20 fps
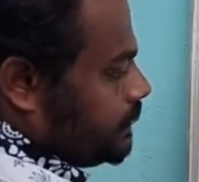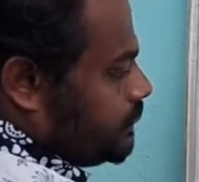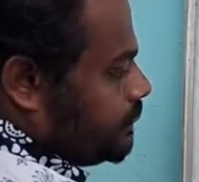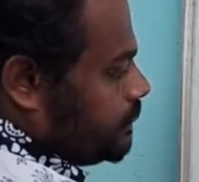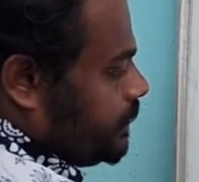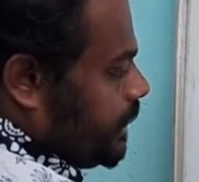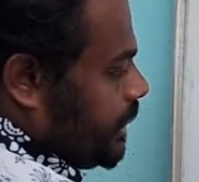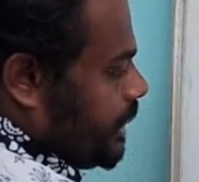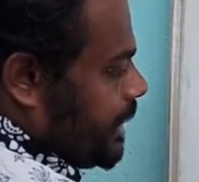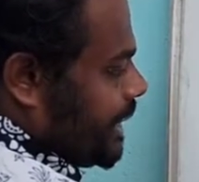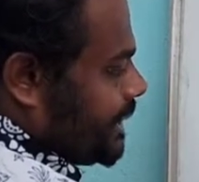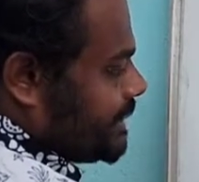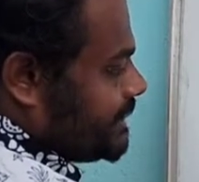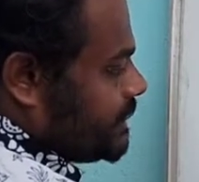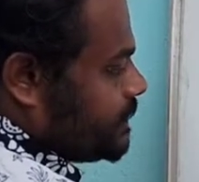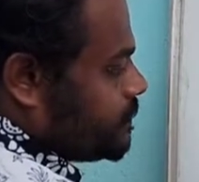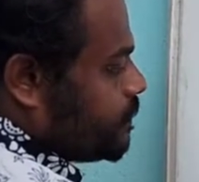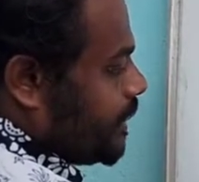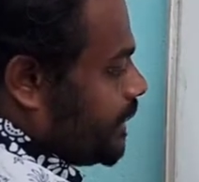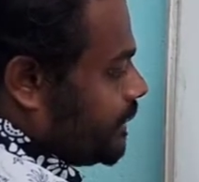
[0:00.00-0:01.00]
3x
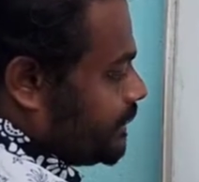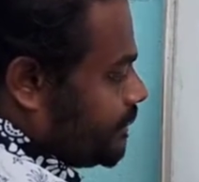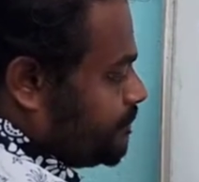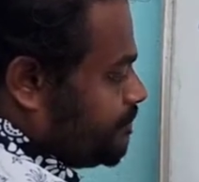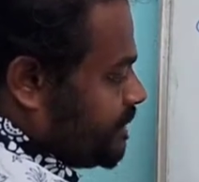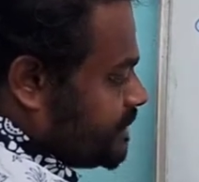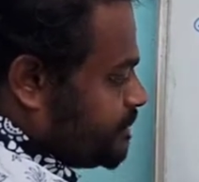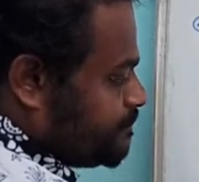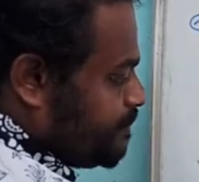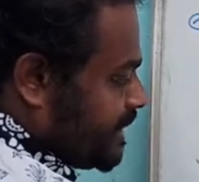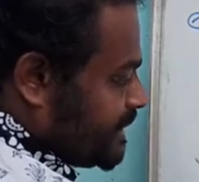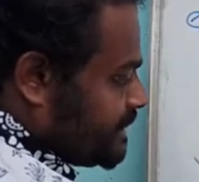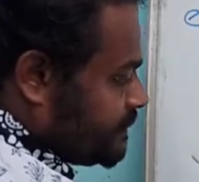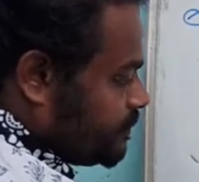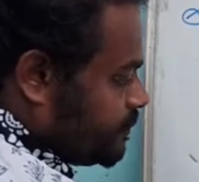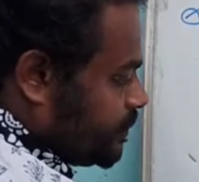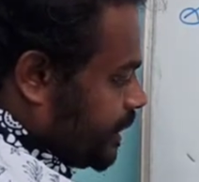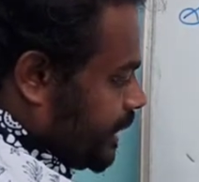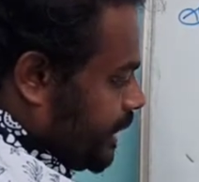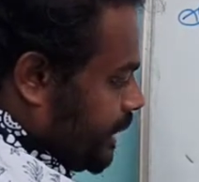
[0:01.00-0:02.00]
square, that means plus
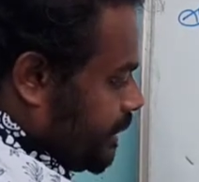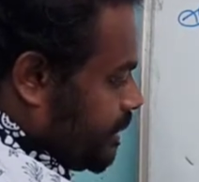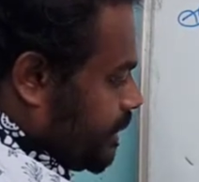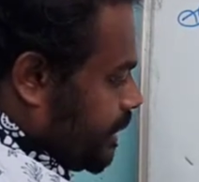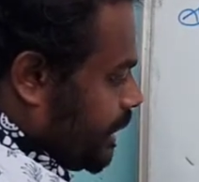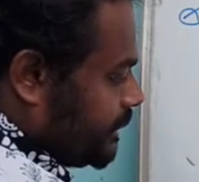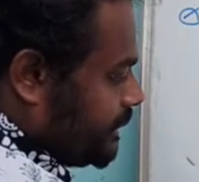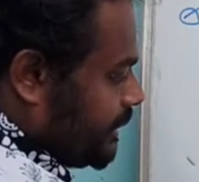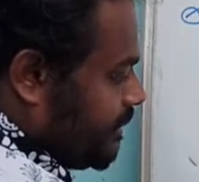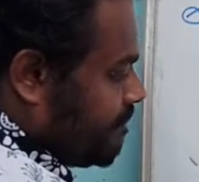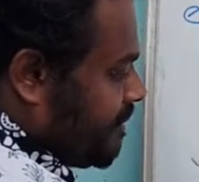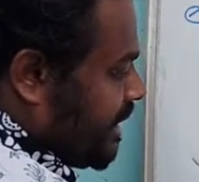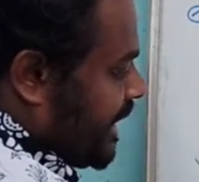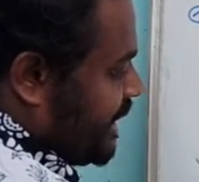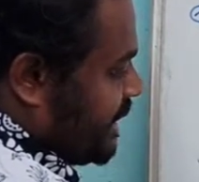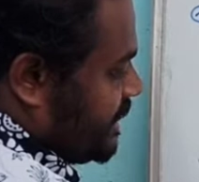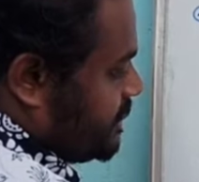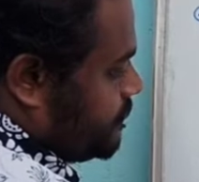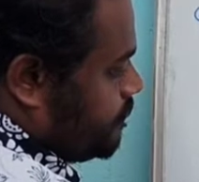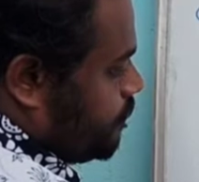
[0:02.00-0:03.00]
3 and then
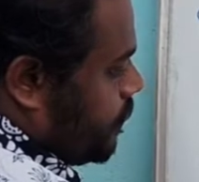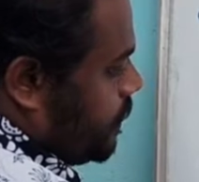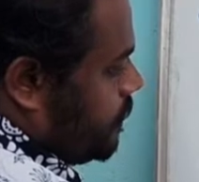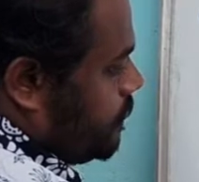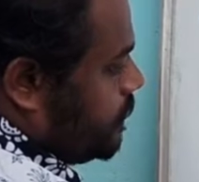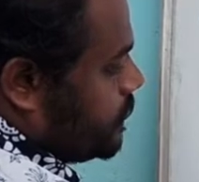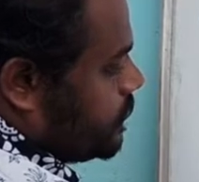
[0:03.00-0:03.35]
minus 1.